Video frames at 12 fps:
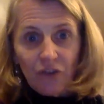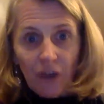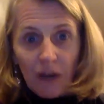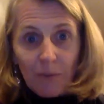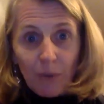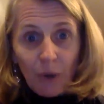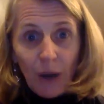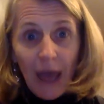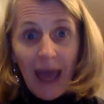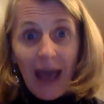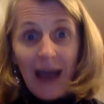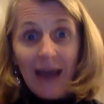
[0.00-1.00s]
trying to pull
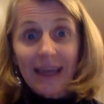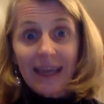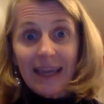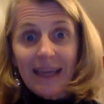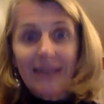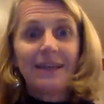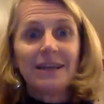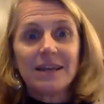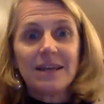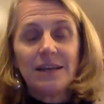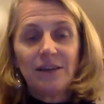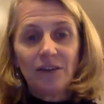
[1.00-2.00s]
air into
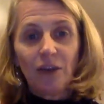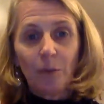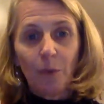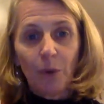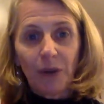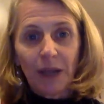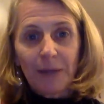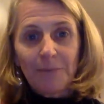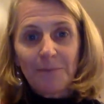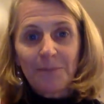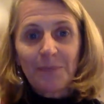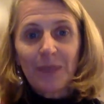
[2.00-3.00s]
your body.
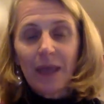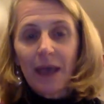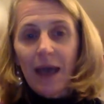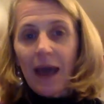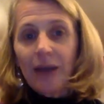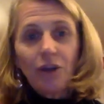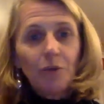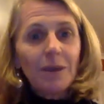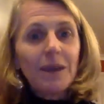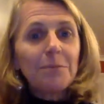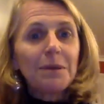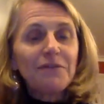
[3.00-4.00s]
And you
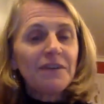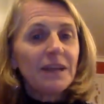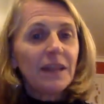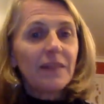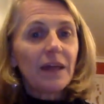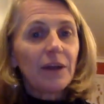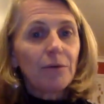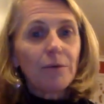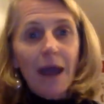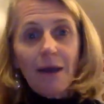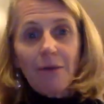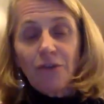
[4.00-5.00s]
may be feeling that
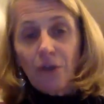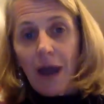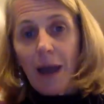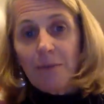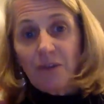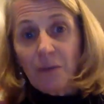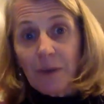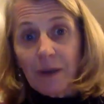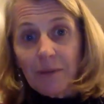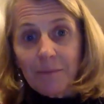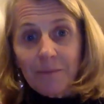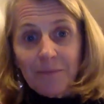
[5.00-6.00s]
around your abdomen.